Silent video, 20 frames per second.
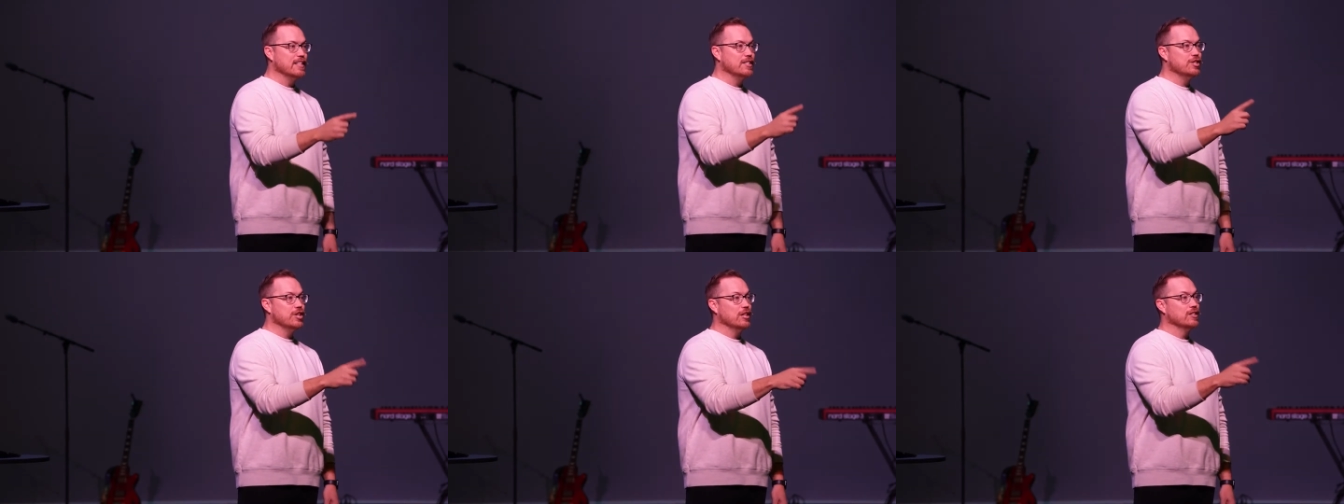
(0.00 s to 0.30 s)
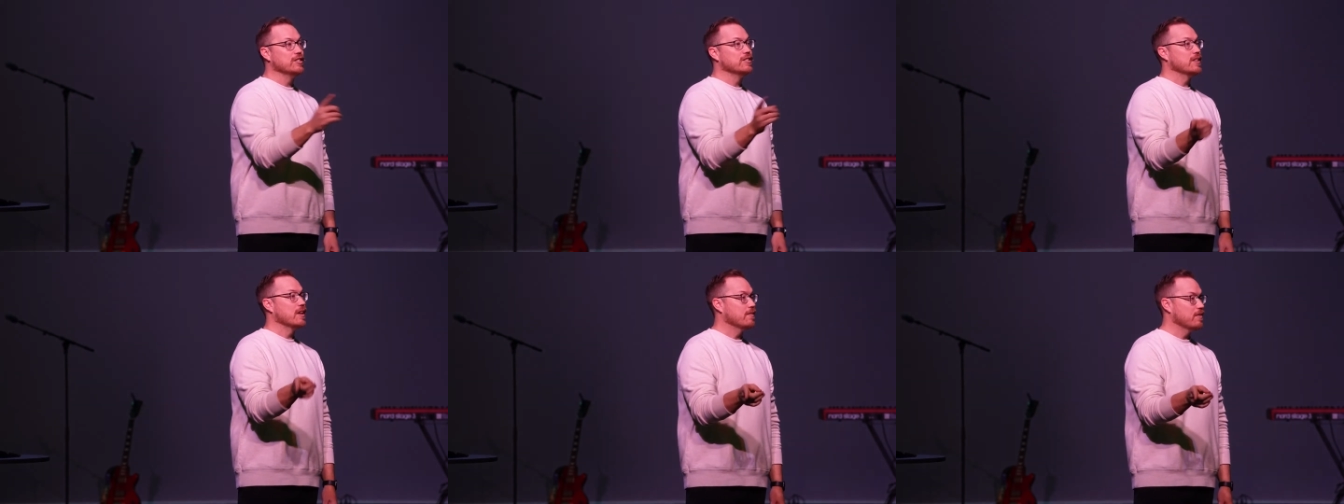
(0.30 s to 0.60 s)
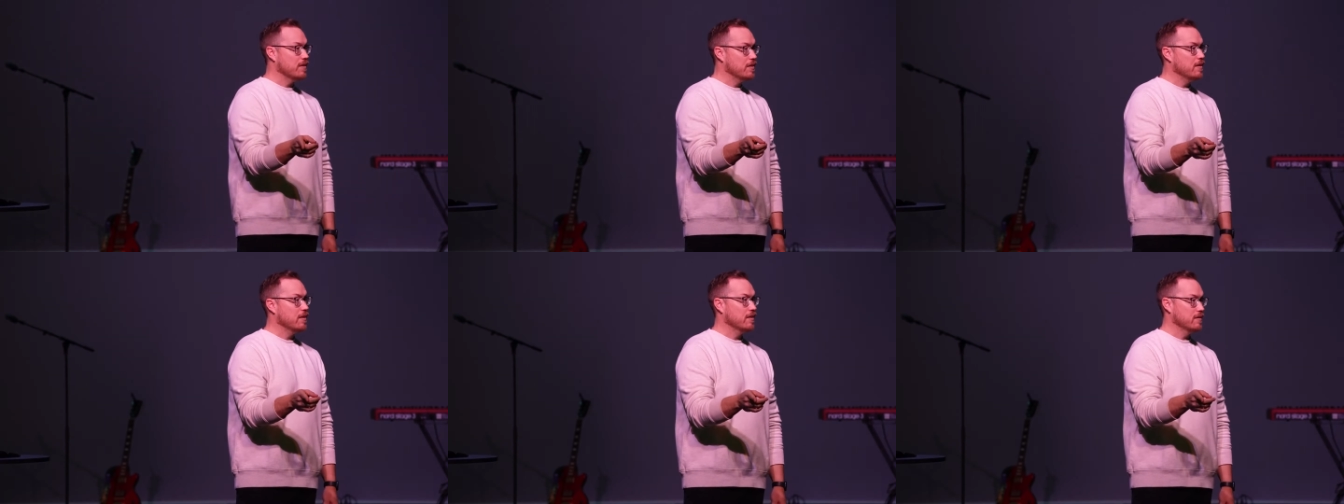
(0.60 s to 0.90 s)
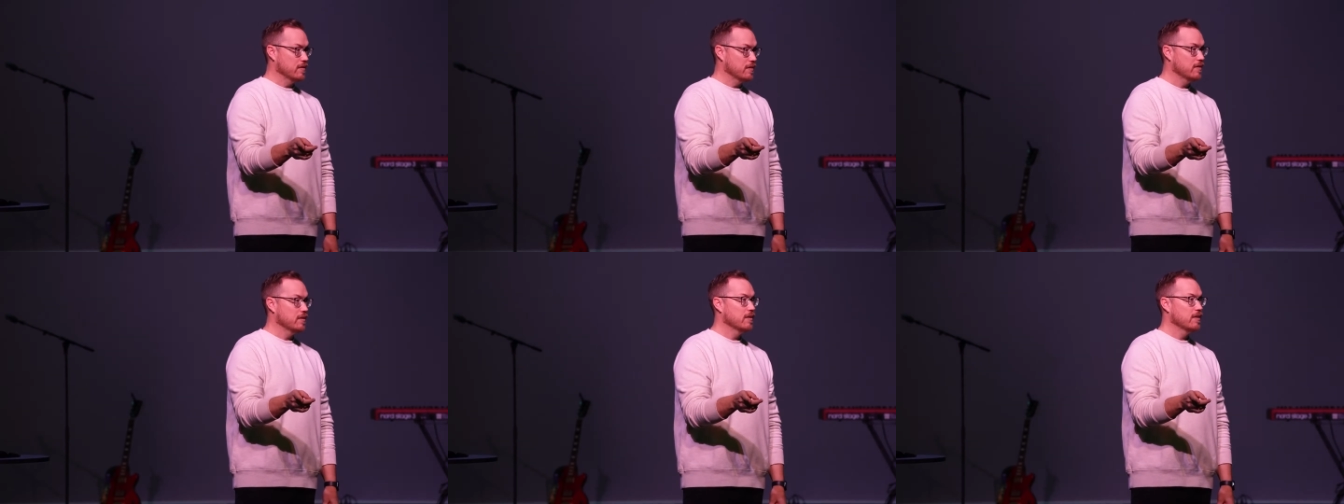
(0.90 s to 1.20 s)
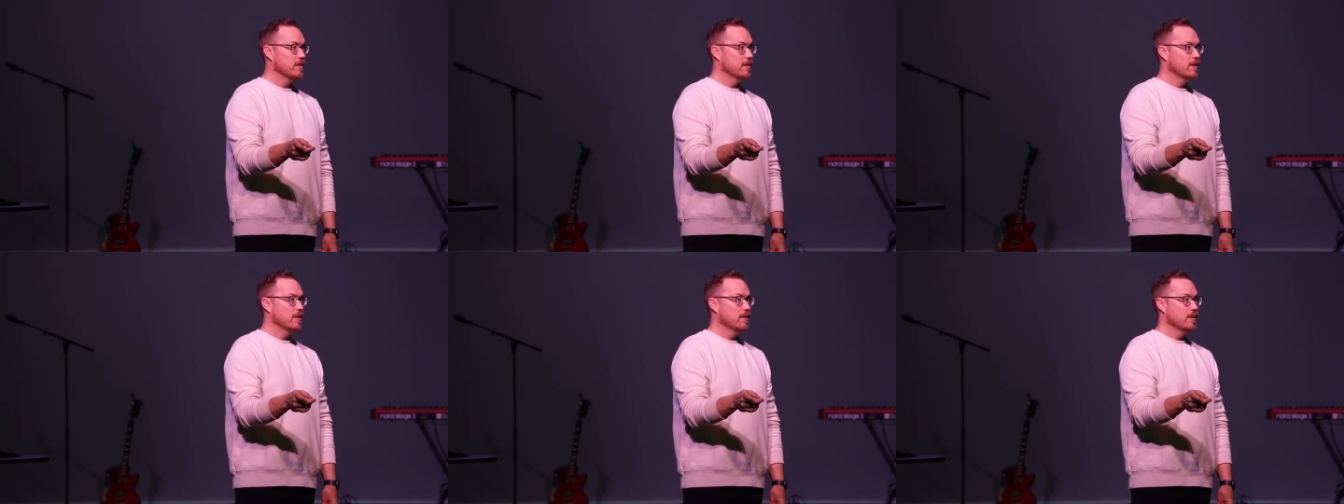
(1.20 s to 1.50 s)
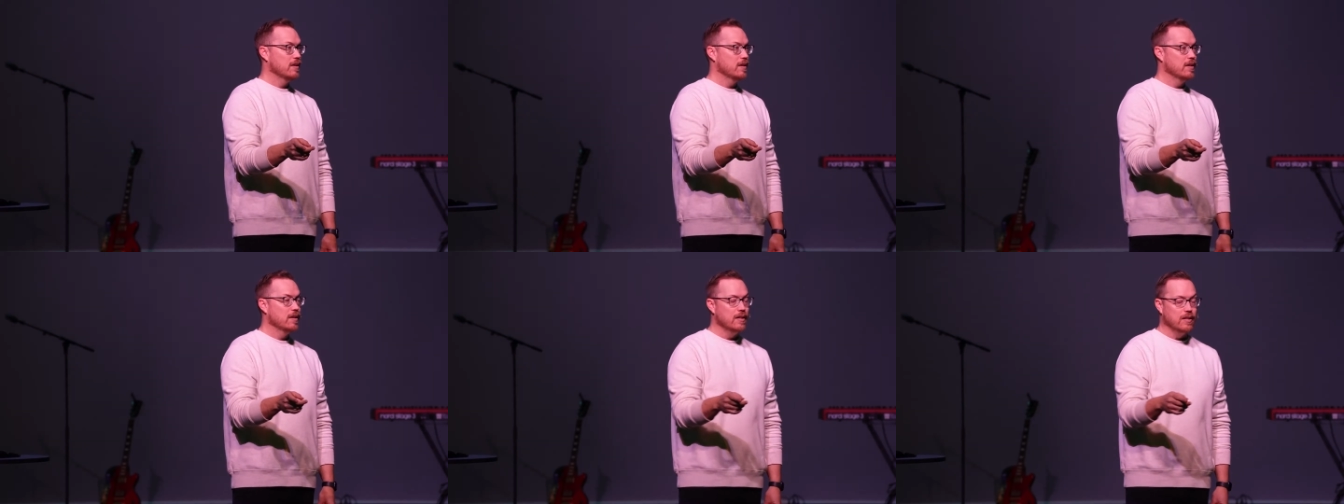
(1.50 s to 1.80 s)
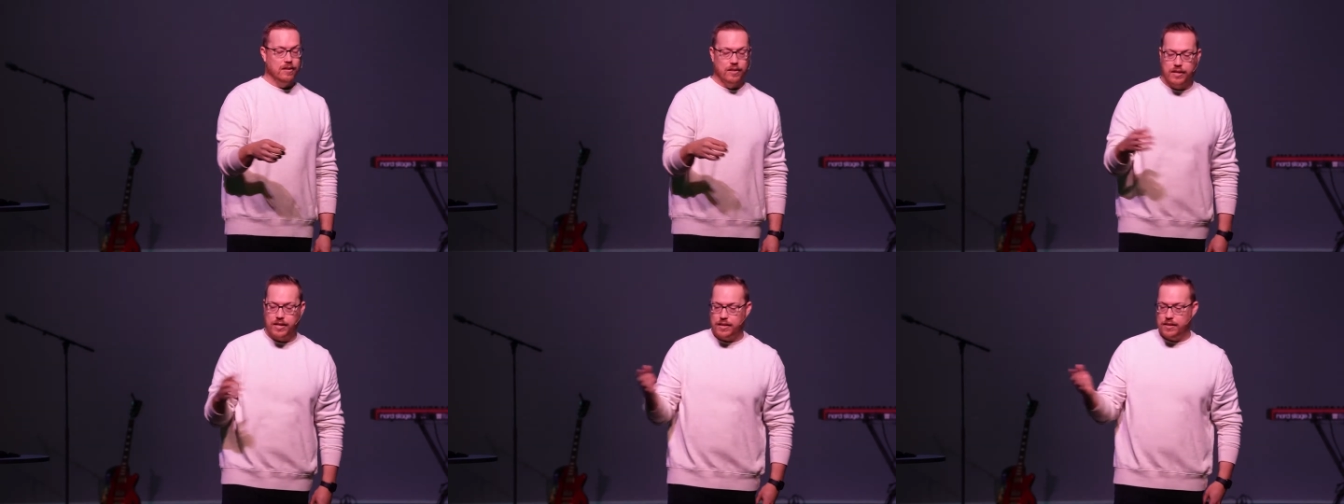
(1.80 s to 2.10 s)
it changes everything.
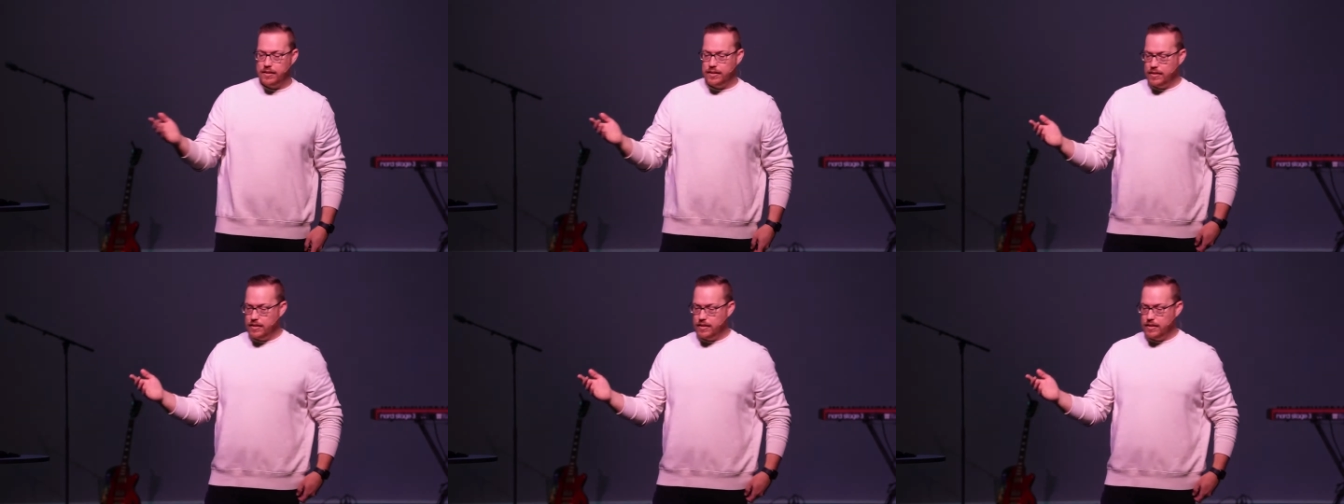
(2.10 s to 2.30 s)
Look at